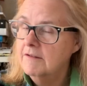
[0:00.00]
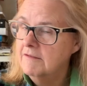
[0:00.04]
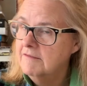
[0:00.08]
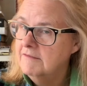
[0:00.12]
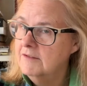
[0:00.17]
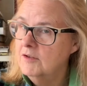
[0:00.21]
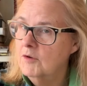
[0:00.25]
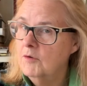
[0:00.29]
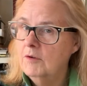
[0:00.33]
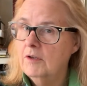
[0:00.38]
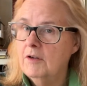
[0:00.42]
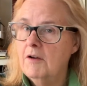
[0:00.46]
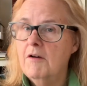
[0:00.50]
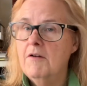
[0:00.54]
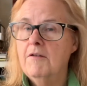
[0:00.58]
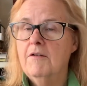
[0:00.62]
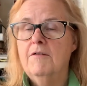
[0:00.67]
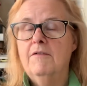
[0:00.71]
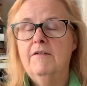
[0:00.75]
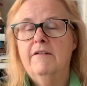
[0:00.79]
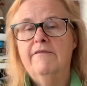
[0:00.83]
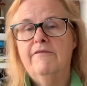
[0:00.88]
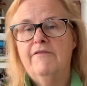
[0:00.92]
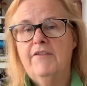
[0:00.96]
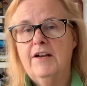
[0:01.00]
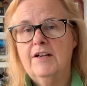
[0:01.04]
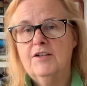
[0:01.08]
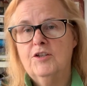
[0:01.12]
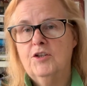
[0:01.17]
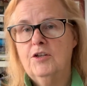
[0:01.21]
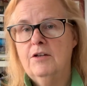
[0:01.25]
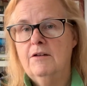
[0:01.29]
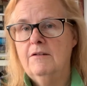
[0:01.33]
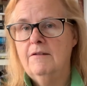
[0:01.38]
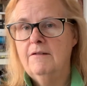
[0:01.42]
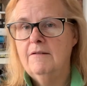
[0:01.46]
There's no longer an
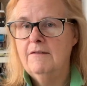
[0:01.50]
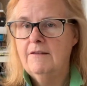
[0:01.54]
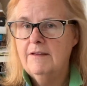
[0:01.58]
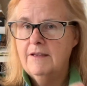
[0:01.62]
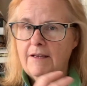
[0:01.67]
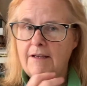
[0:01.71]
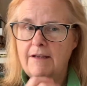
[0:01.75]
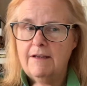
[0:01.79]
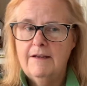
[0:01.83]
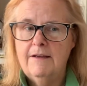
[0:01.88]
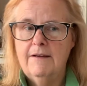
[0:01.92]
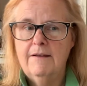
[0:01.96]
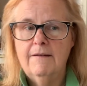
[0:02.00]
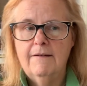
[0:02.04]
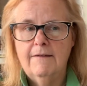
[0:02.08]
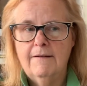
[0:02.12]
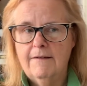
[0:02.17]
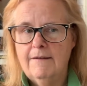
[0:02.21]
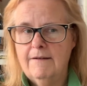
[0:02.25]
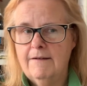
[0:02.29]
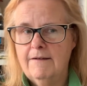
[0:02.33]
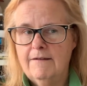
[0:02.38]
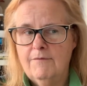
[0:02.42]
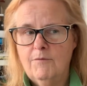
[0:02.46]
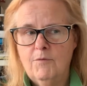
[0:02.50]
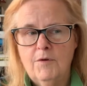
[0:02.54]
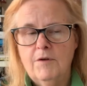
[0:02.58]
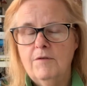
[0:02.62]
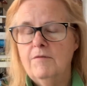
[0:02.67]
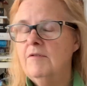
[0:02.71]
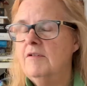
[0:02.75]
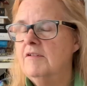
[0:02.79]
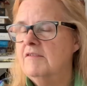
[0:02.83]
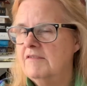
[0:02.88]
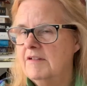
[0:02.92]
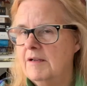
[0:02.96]
infection. The
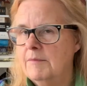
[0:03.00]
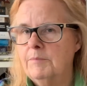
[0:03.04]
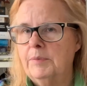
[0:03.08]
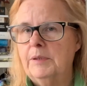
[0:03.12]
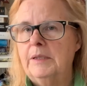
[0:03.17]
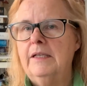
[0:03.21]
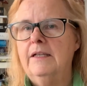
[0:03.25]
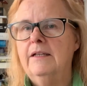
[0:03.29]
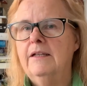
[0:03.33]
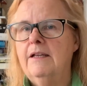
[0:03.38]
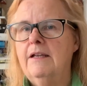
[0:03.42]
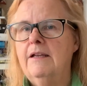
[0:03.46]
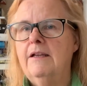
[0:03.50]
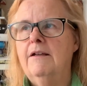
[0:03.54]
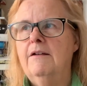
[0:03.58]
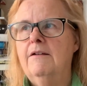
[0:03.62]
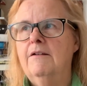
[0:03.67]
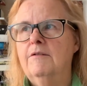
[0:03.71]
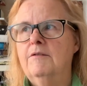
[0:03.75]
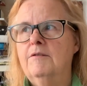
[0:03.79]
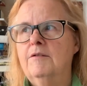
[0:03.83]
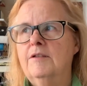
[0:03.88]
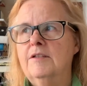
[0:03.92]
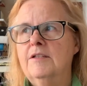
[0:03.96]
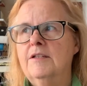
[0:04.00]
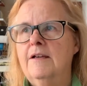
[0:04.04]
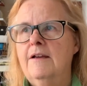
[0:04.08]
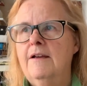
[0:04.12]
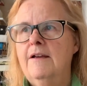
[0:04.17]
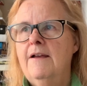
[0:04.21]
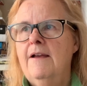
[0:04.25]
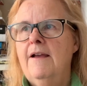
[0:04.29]
wound is completely healed,